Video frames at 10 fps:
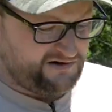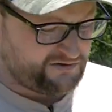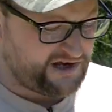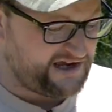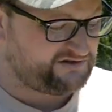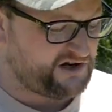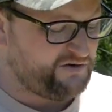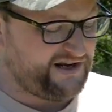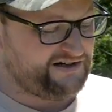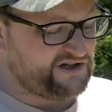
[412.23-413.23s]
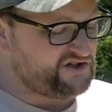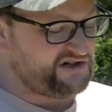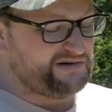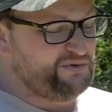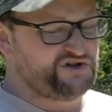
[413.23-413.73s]
Okay, so in
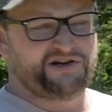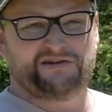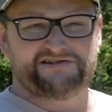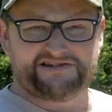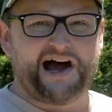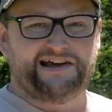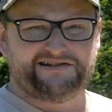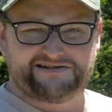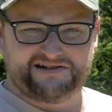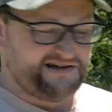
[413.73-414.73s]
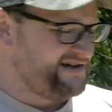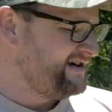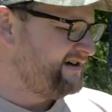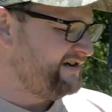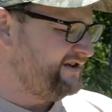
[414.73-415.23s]
addition to pushing the sights,
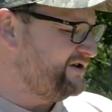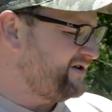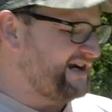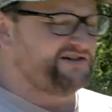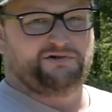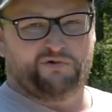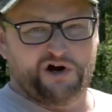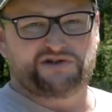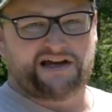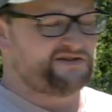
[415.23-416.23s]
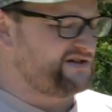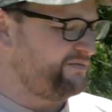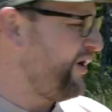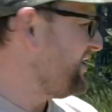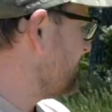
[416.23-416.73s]
you can actually rotate the
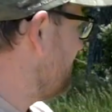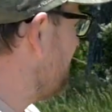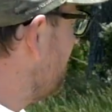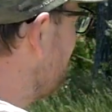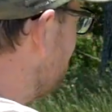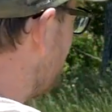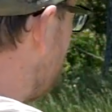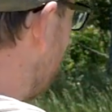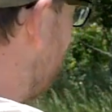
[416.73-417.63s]
suppressor to kind